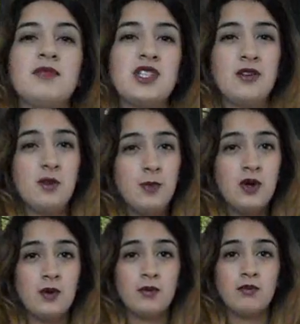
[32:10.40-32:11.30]
so if you
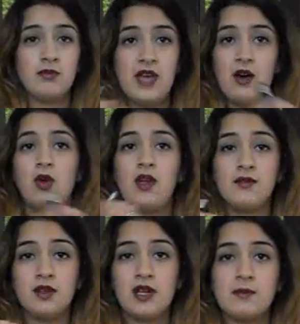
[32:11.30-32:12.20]
put that all
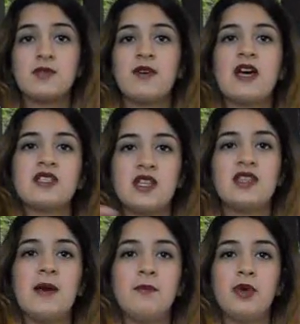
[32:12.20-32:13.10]
over your lips first
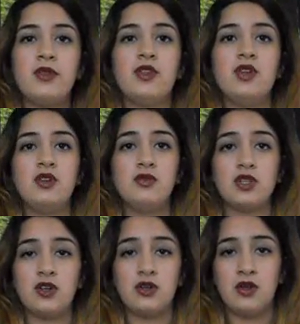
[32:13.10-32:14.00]
and then put the
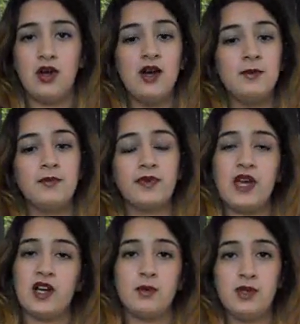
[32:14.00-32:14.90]
nude on,
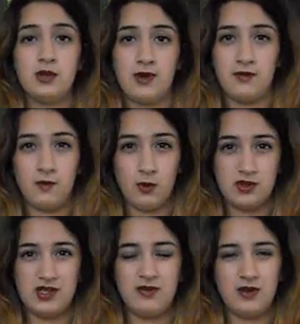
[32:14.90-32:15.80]
that could be the way
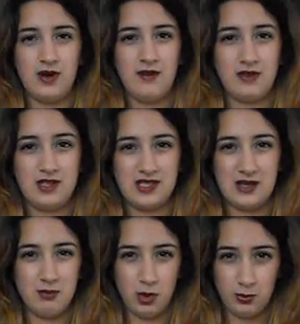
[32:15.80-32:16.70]
forward if you're having the
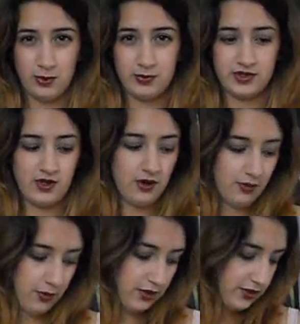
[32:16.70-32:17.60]
same problem as I
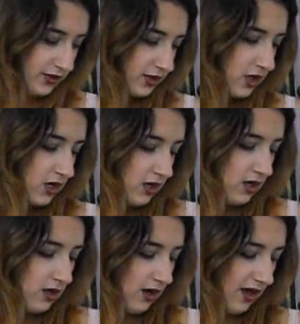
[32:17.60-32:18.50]
was.
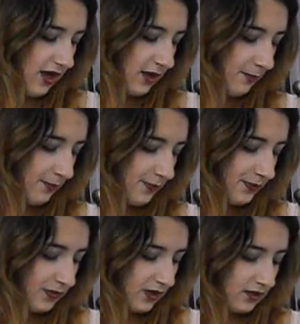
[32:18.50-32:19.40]

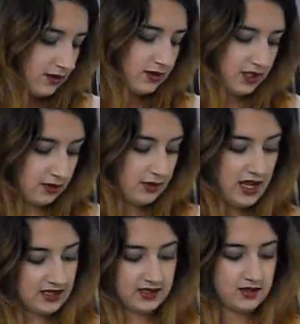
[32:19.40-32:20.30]
So
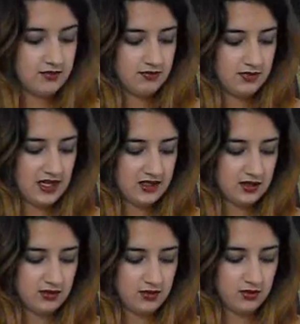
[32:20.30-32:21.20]
yes,
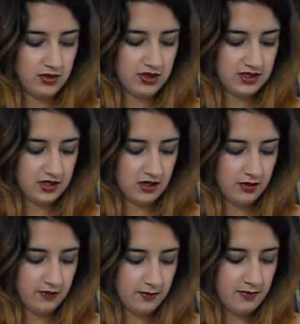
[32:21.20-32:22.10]
that's all the things I
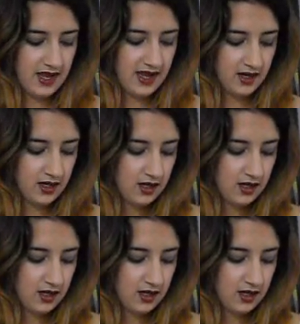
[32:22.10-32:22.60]
got from MAC.